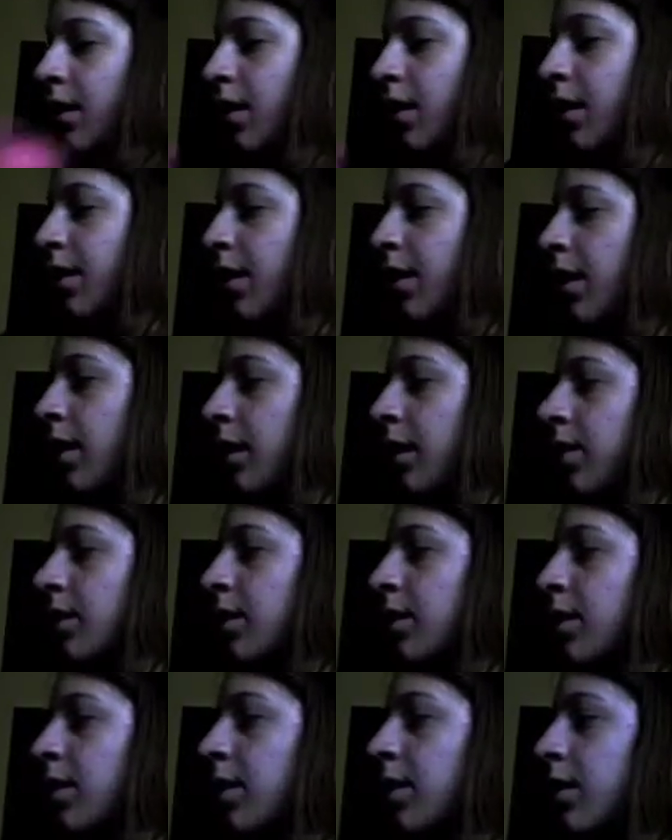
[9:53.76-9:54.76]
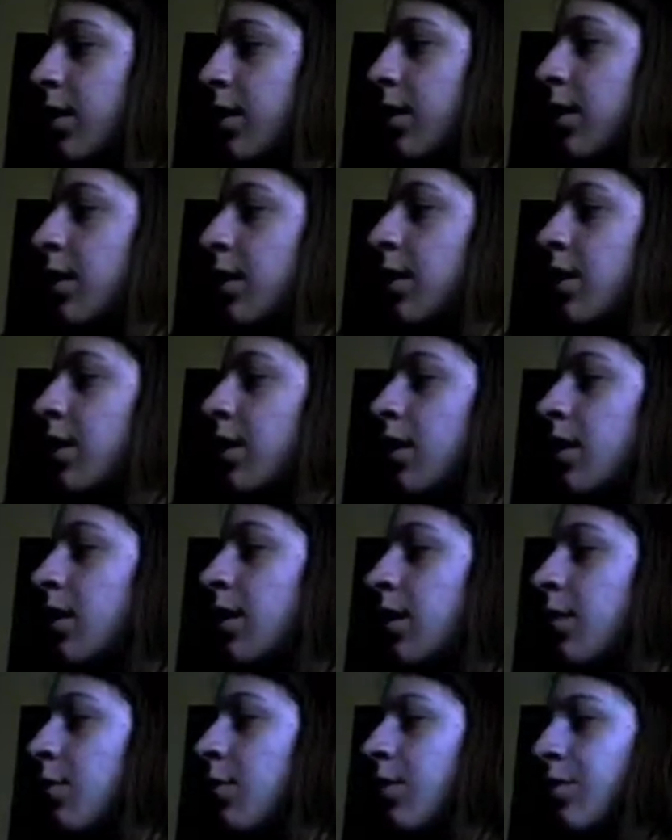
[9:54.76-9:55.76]
And then
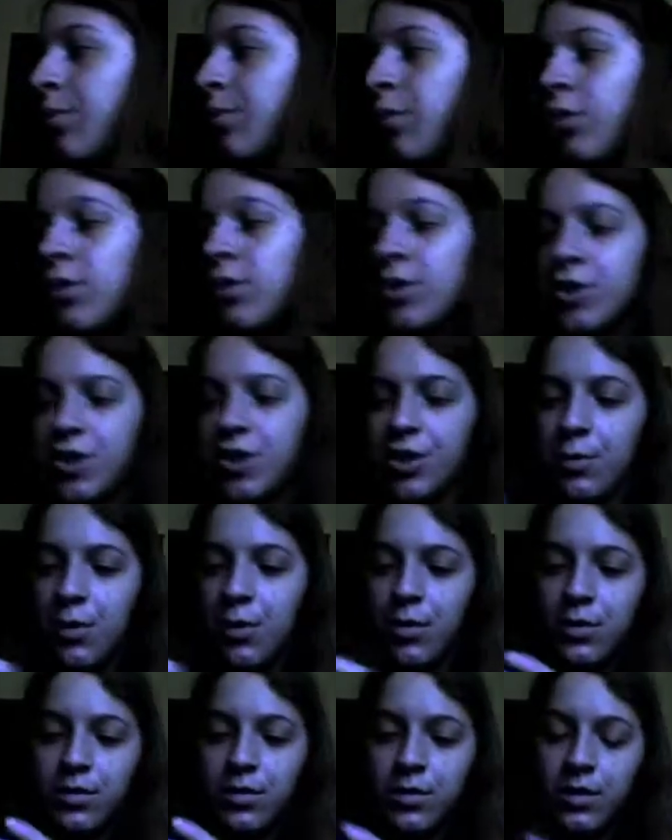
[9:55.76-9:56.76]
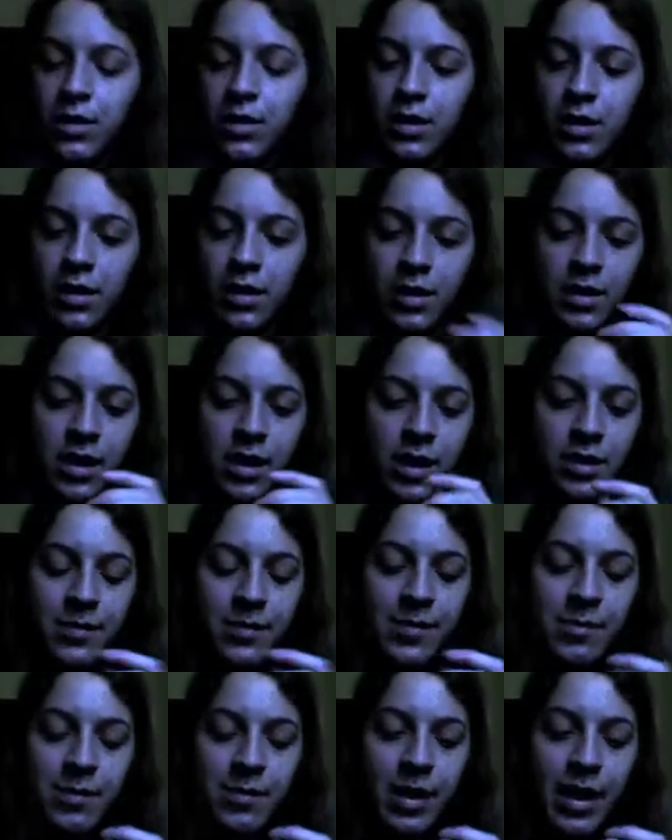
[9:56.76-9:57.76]
one more, she won't, and I'd
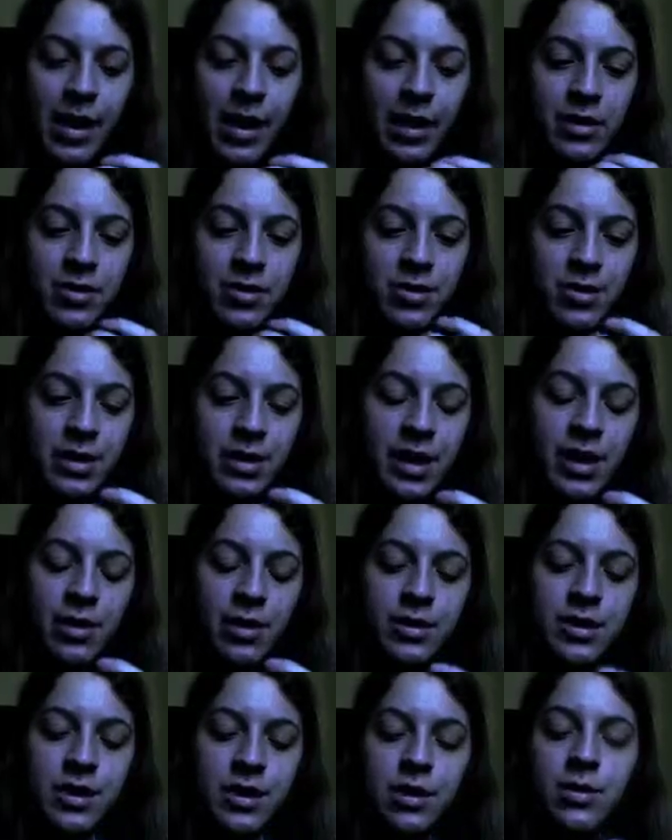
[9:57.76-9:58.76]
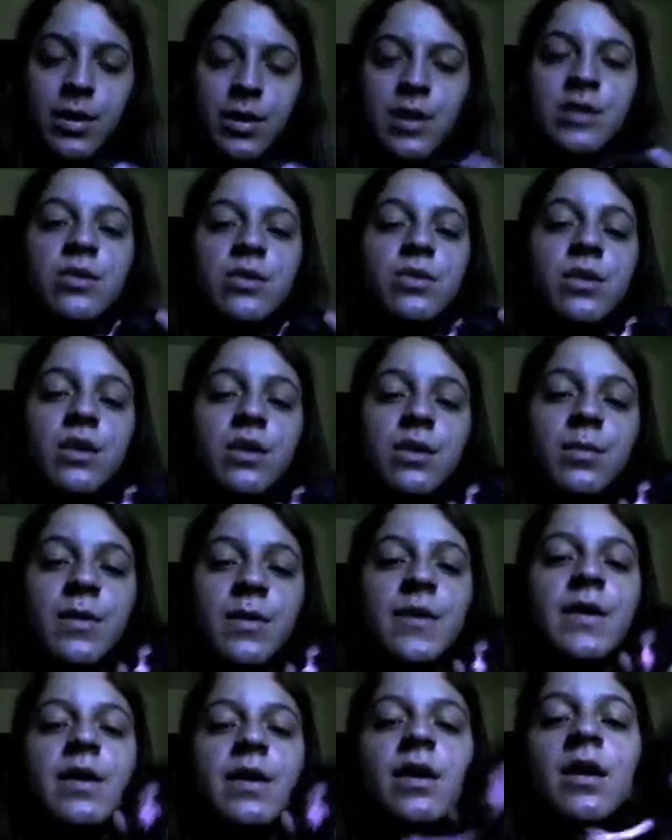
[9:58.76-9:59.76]
be mine. Kira's gonna redo her,
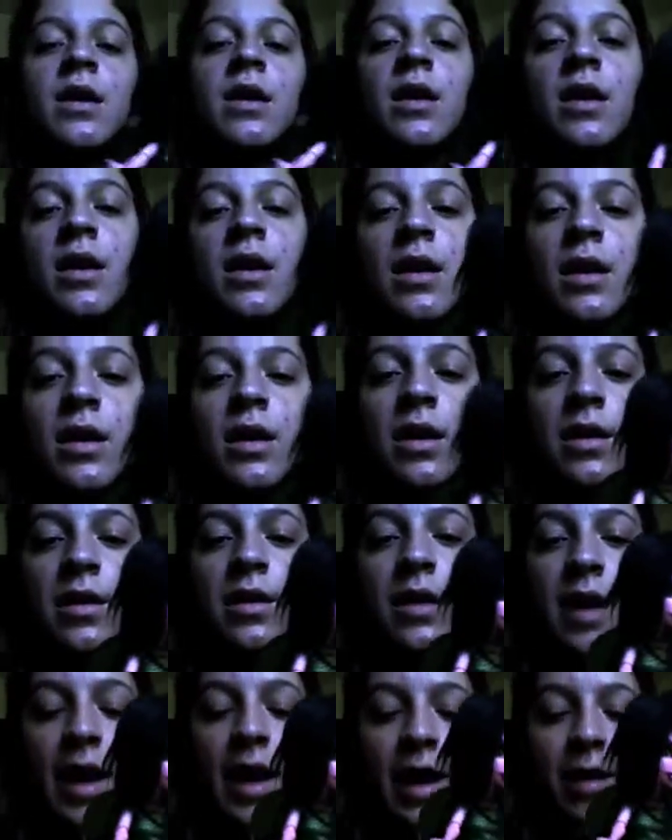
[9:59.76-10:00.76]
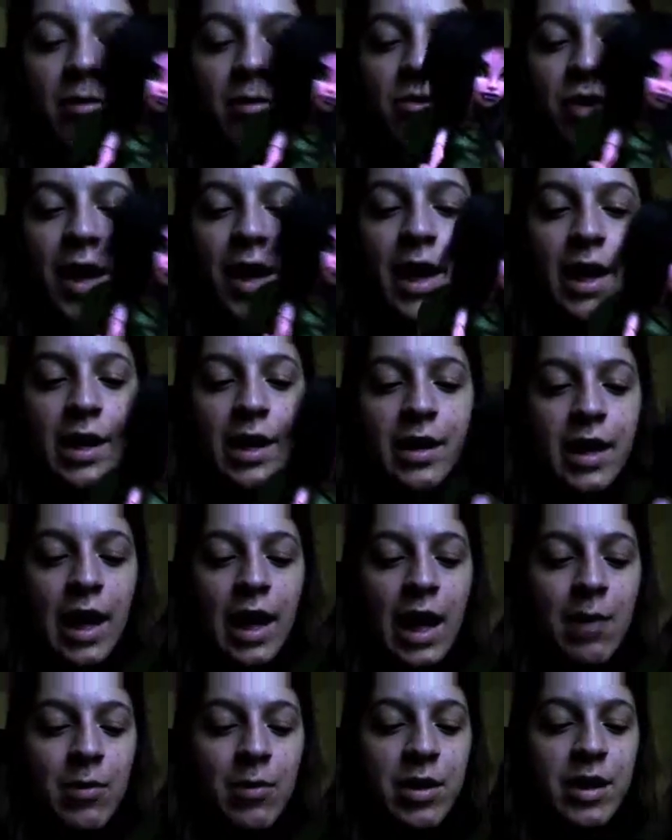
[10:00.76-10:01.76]
but cam dragon that
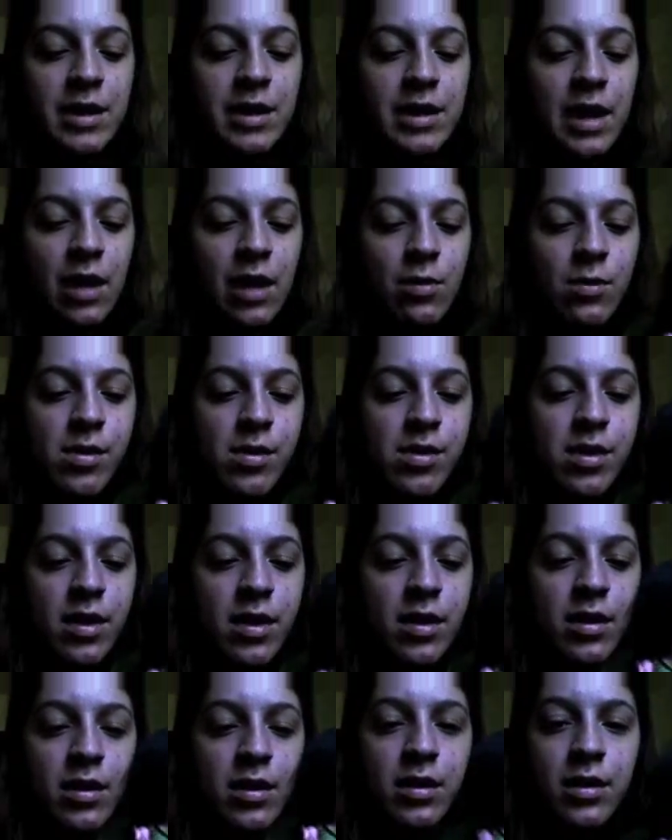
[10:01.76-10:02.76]
came in the set with the